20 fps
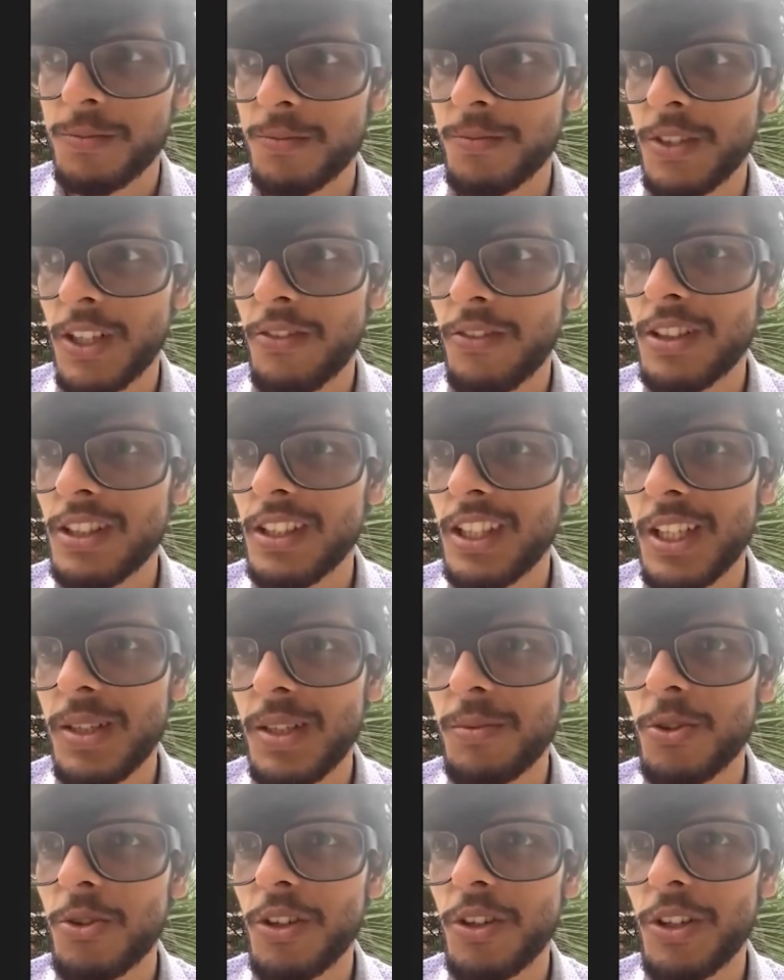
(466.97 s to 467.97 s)
We have a
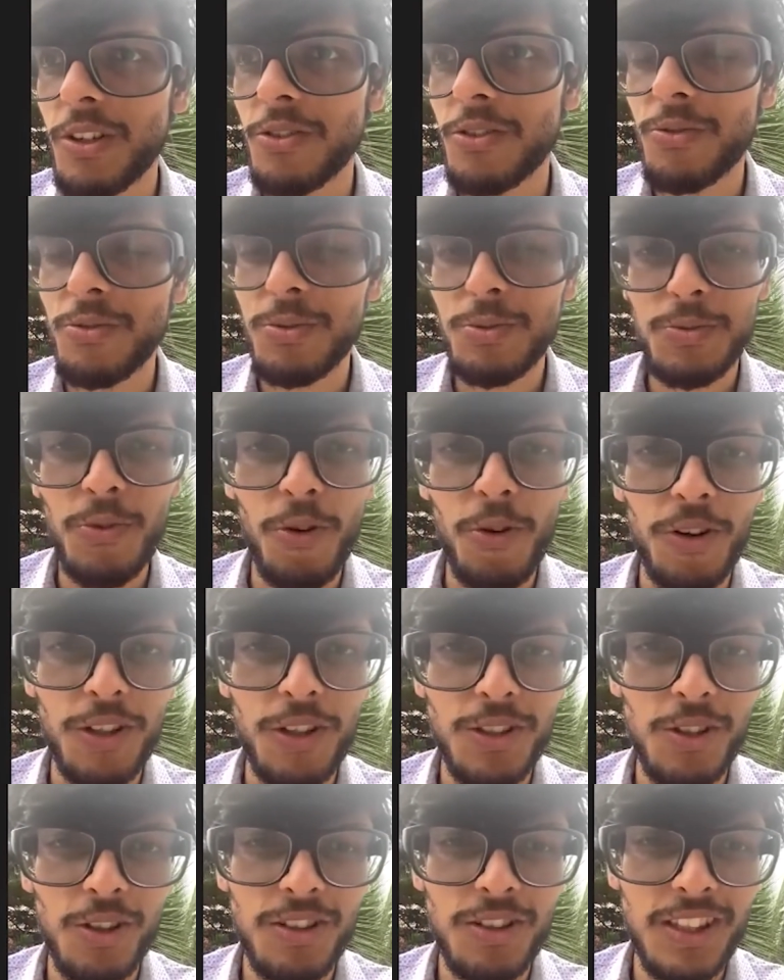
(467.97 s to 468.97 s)
theme going of
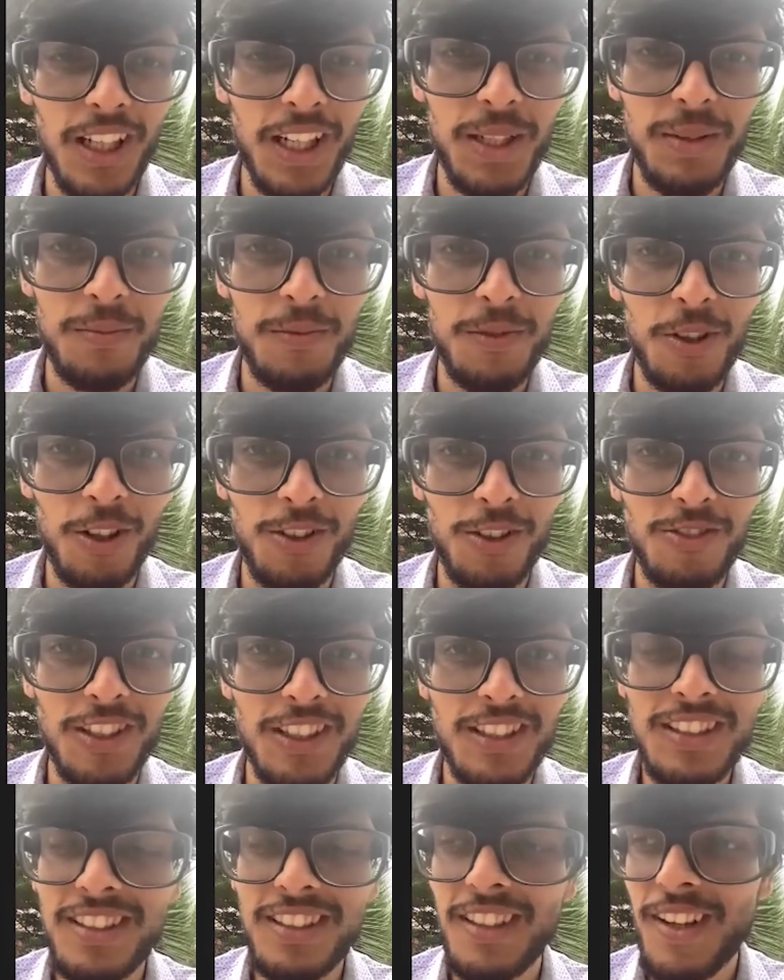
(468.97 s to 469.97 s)
focus on time
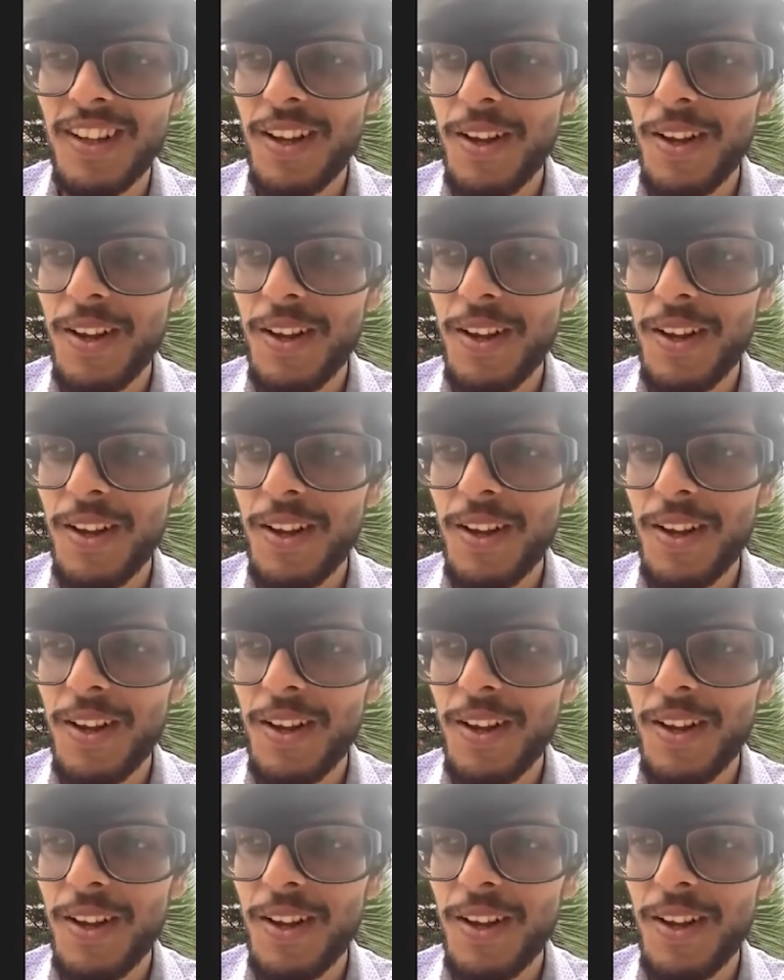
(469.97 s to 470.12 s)
always.